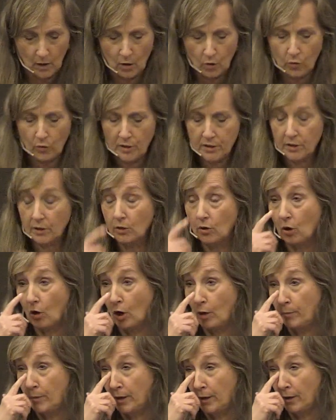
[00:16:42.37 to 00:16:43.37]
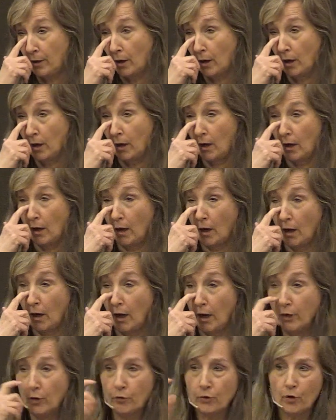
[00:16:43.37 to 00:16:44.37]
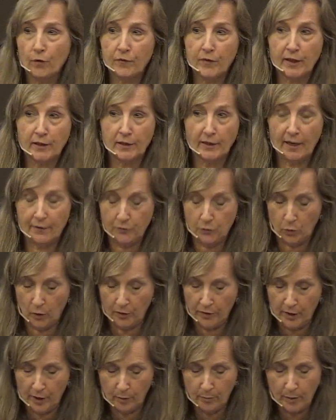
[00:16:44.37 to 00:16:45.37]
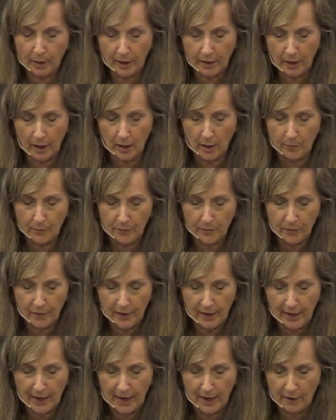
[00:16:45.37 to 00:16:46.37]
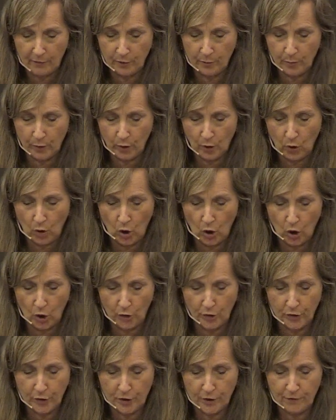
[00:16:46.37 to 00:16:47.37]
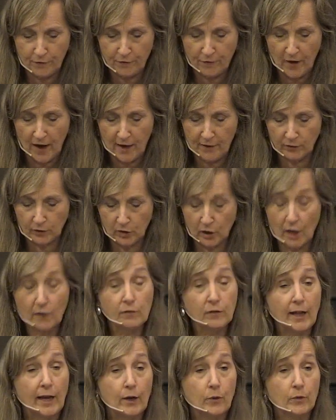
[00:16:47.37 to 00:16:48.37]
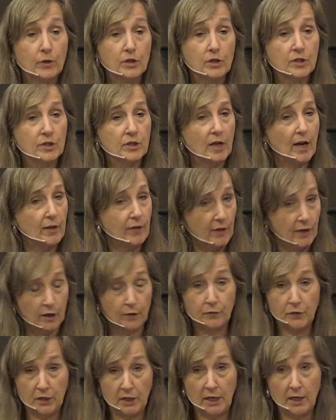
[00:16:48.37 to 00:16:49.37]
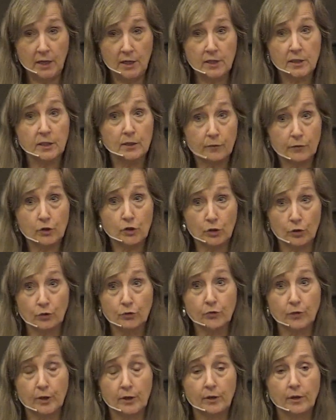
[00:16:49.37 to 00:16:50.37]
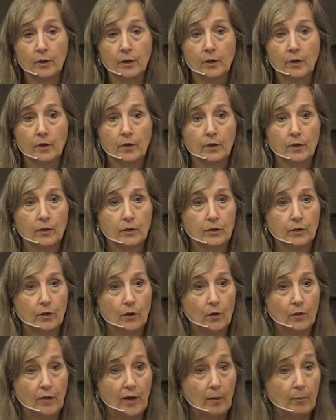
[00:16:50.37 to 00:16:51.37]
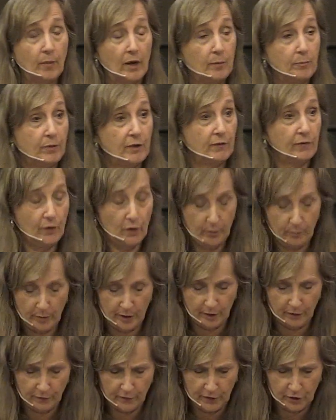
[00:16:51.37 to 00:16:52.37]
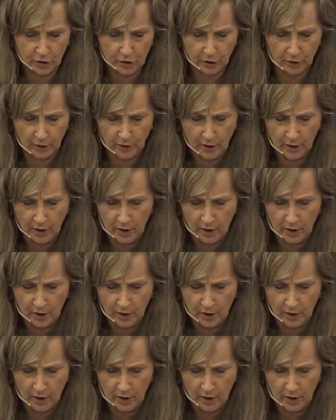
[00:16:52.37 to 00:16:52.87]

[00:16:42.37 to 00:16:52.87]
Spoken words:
Chris and Carmen, I don't know if they left one there, but they have a book called The 5 Love Languages, I think, of teens and of children. So that might be very beneficial.